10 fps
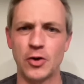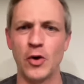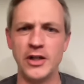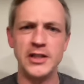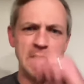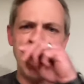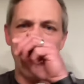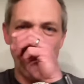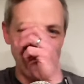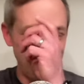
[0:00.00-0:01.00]
according to the
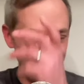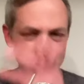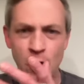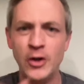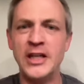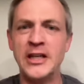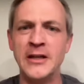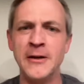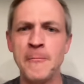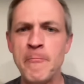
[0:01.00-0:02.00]
all-knowing,
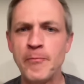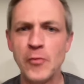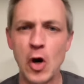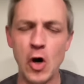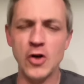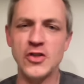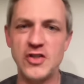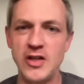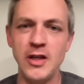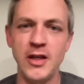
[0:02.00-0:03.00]

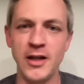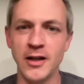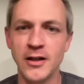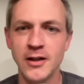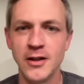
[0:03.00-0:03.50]
all-seeing